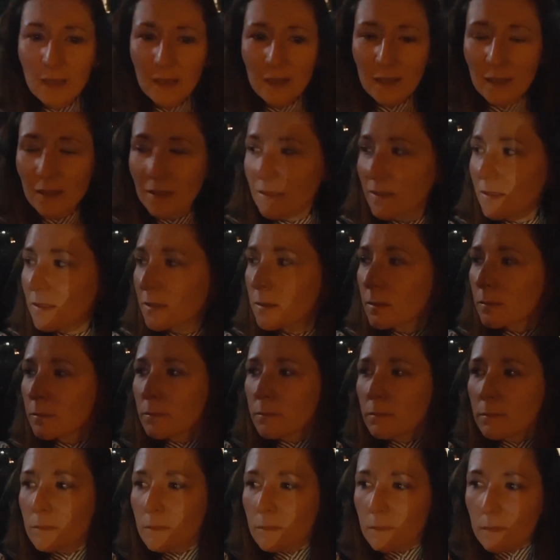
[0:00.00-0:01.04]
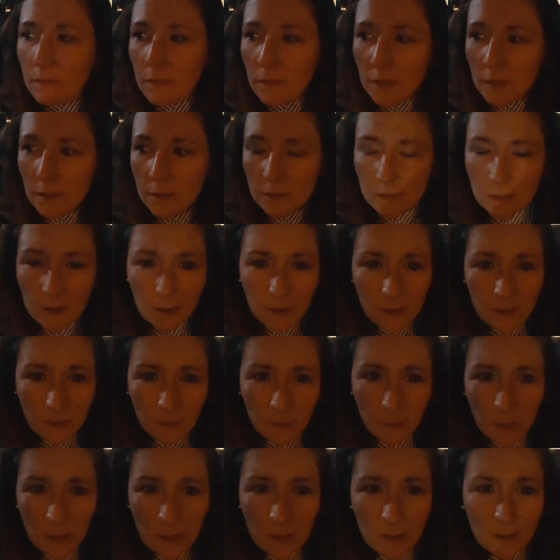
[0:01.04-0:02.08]
I guess there's
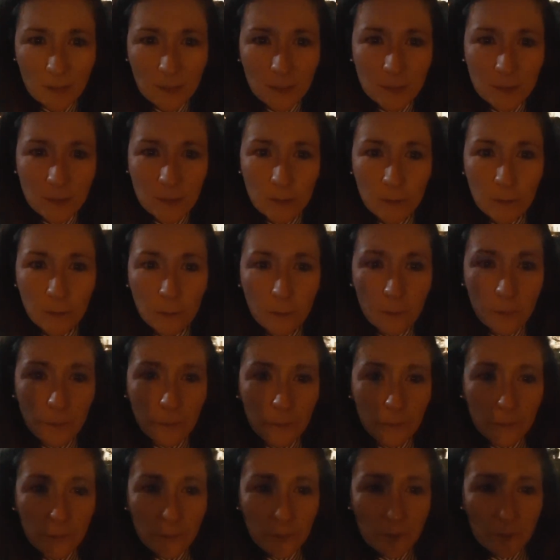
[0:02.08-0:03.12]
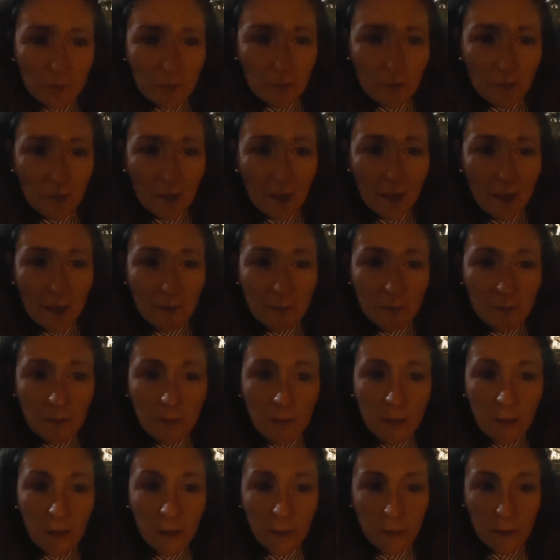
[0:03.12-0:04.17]
nothing better to
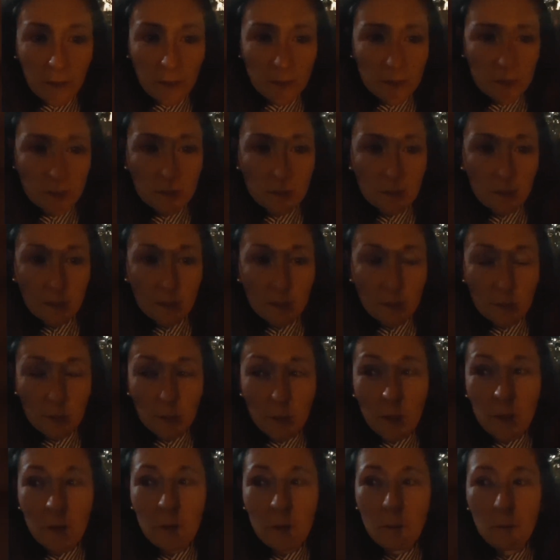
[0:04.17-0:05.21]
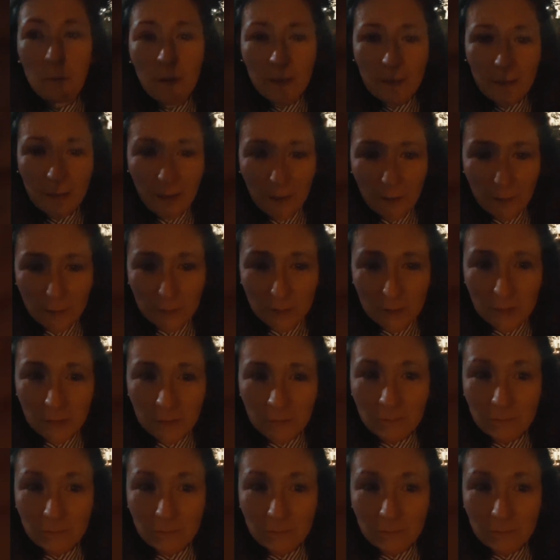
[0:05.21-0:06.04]
having the catharsis next to the White House.